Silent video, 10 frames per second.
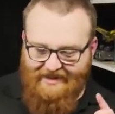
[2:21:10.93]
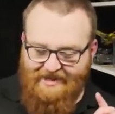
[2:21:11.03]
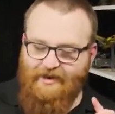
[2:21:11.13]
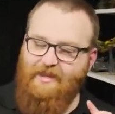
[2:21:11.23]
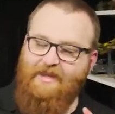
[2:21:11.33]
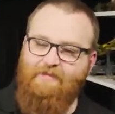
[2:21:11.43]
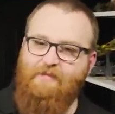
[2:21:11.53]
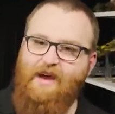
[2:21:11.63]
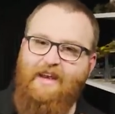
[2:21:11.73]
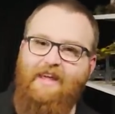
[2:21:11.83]
So,
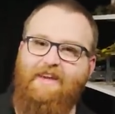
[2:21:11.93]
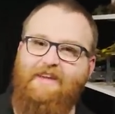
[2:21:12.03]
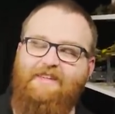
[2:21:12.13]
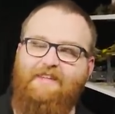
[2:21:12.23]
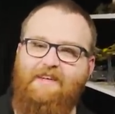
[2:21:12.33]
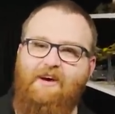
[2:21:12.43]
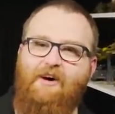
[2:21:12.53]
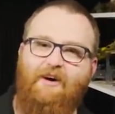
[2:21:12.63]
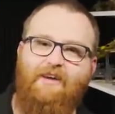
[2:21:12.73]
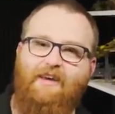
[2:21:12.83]
Manny can
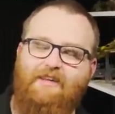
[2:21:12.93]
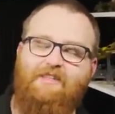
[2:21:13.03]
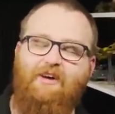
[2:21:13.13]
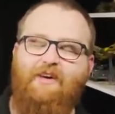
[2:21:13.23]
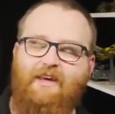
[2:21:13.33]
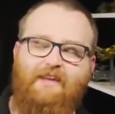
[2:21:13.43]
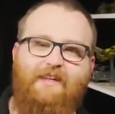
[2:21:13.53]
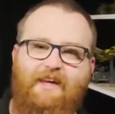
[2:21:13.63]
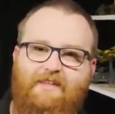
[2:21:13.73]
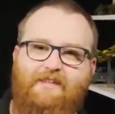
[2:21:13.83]
deny a psychic
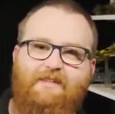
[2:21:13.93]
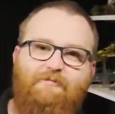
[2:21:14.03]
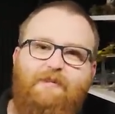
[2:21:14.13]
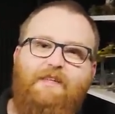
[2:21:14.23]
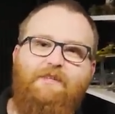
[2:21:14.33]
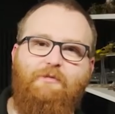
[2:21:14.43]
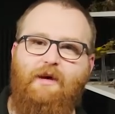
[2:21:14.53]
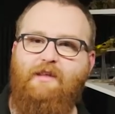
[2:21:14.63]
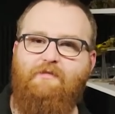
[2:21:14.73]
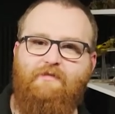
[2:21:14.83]
test within
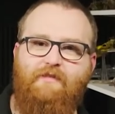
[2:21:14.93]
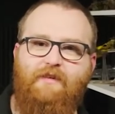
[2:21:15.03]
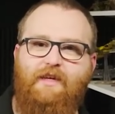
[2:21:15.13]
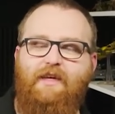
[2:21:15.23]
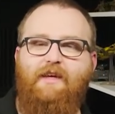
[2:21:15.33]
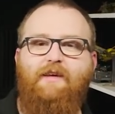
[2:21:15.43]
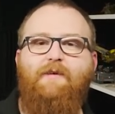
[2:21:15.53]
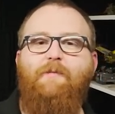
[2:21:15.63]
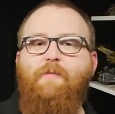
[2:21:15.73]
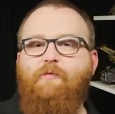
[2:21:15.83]
twelve. Runic
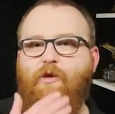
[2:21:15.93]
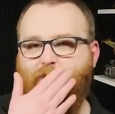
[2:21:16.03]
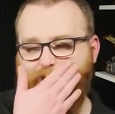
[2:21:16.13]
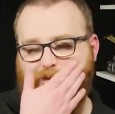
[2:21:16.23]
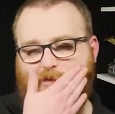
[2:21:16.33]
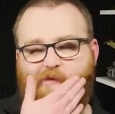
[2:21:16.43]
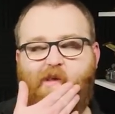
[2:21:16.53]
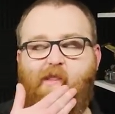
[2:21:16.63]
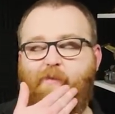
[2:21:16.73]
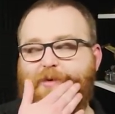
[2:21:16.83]
wards. Runic wards.
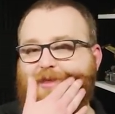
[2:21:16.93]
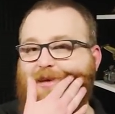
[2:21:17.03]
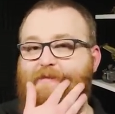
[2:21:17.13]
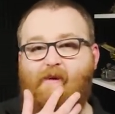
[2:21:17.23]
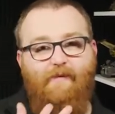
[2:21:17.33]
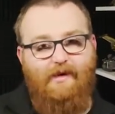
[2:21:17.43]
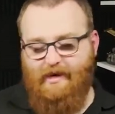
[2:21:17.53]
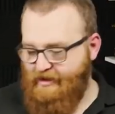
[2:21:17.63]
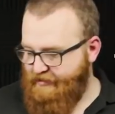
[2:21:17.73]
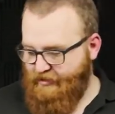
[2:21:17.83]
And the one that I really want to
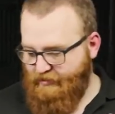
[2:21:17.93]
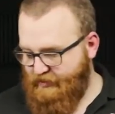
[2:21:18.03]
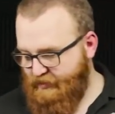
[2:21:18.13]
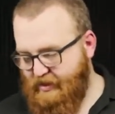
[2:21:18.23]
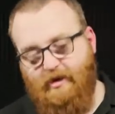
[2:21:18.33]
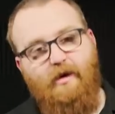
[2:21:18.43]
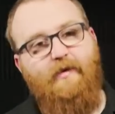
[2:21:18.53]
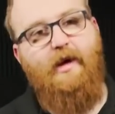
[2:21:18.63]
get off comes from this guy over